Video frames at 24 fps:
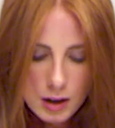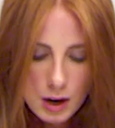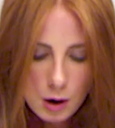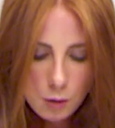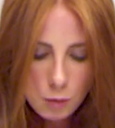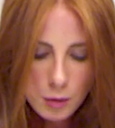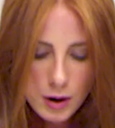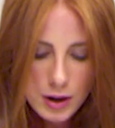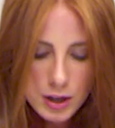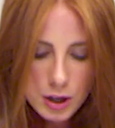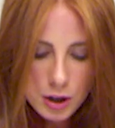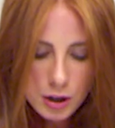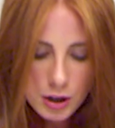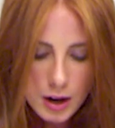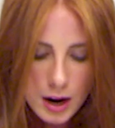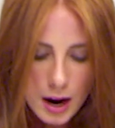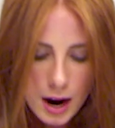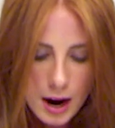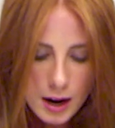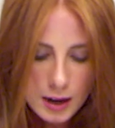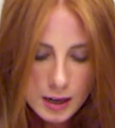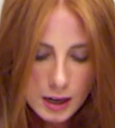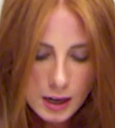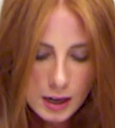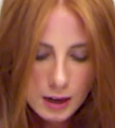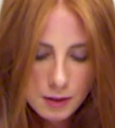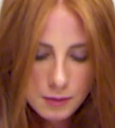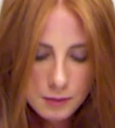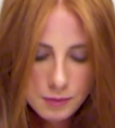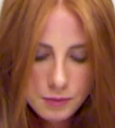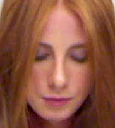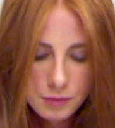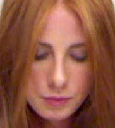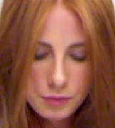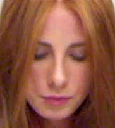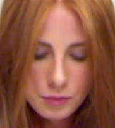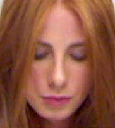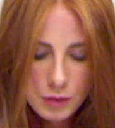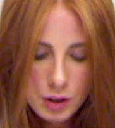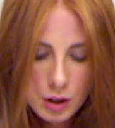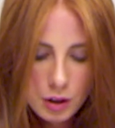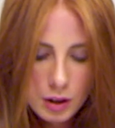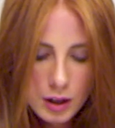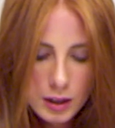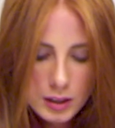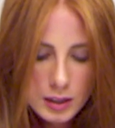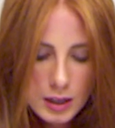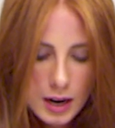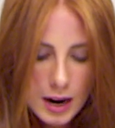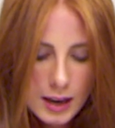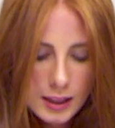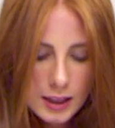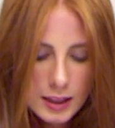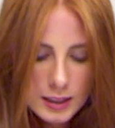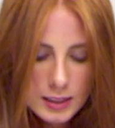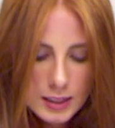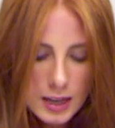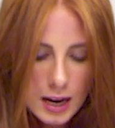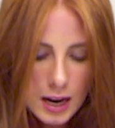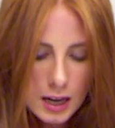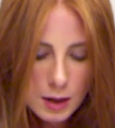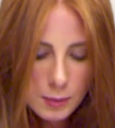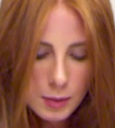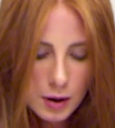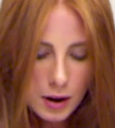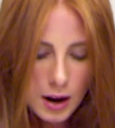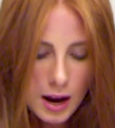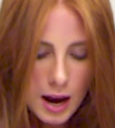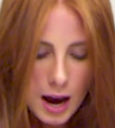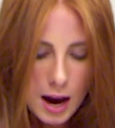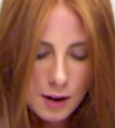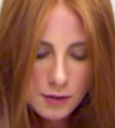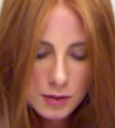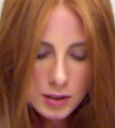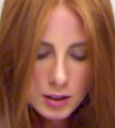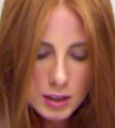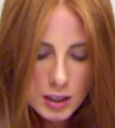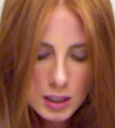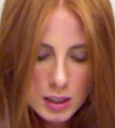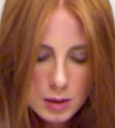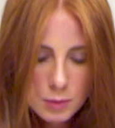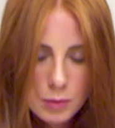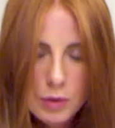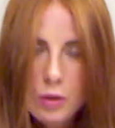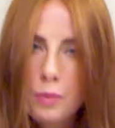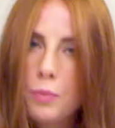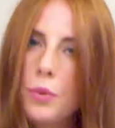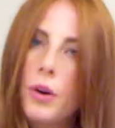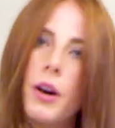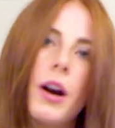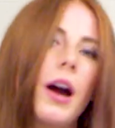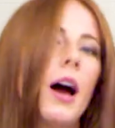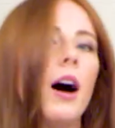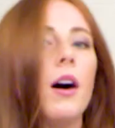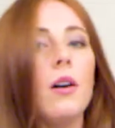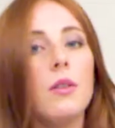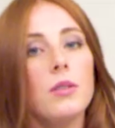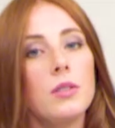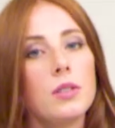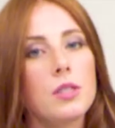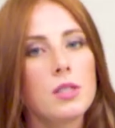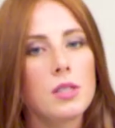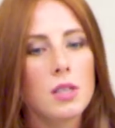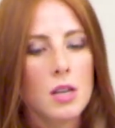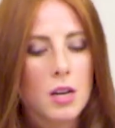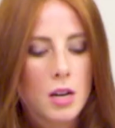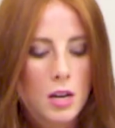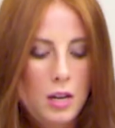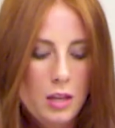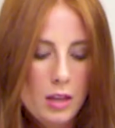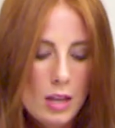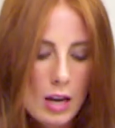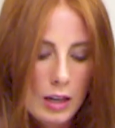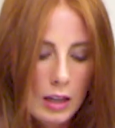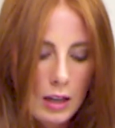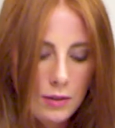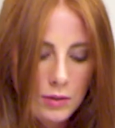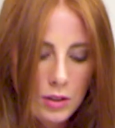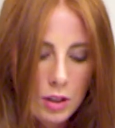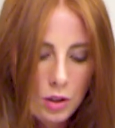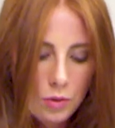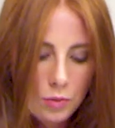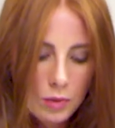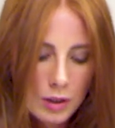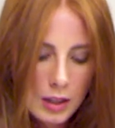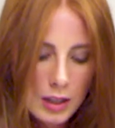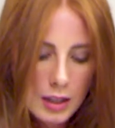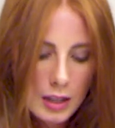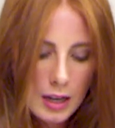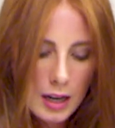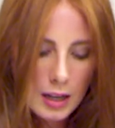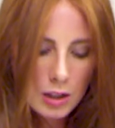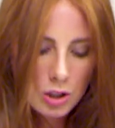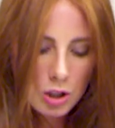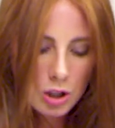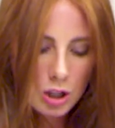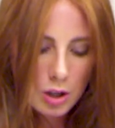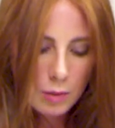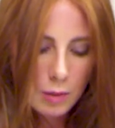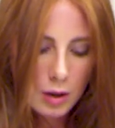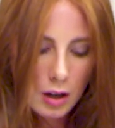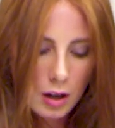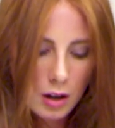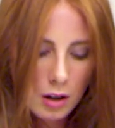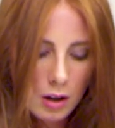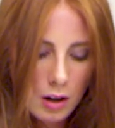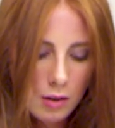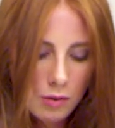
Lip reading: Now when you're adding, I like to add about half a teaspoon per ounce. That gives it a really nice shimmer.